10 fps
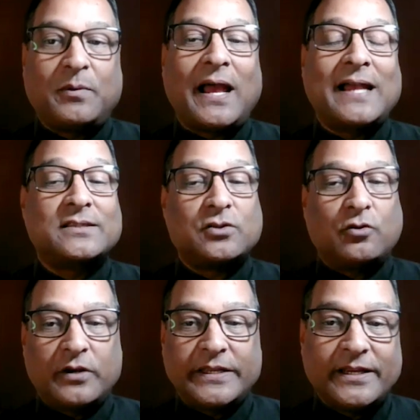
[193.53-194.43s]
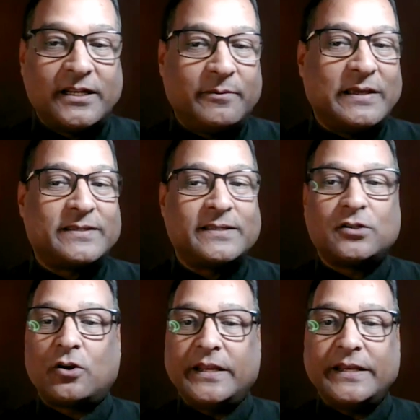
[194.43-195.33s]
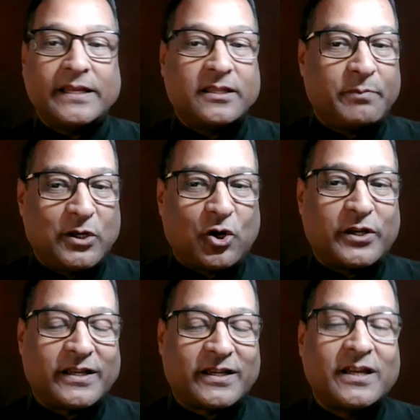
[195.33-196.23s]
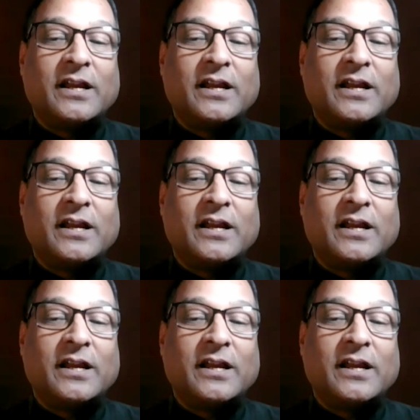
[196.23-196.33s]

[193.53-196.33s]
plans over yearly basis or any other periodic